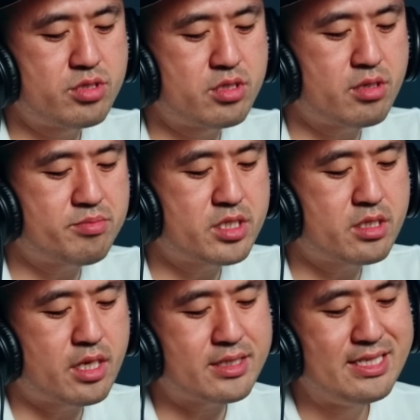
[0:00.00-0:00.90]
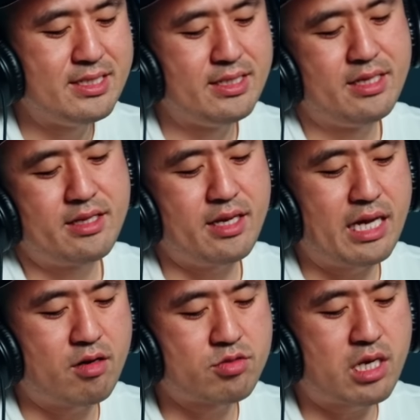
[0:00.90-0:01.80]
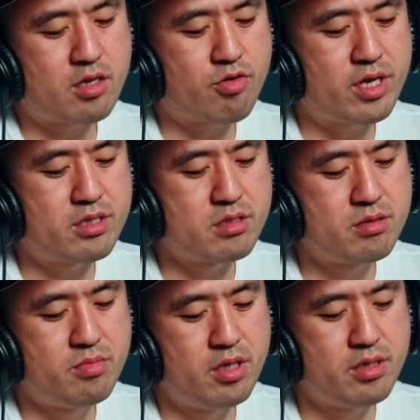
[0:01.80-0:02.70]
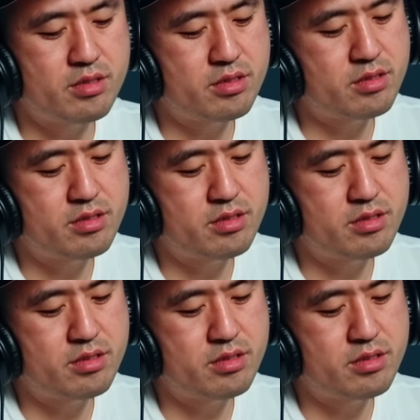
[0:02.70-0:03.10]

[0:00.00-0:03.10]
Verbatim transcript: and I'm just like, yeah, that was kind of crazy, but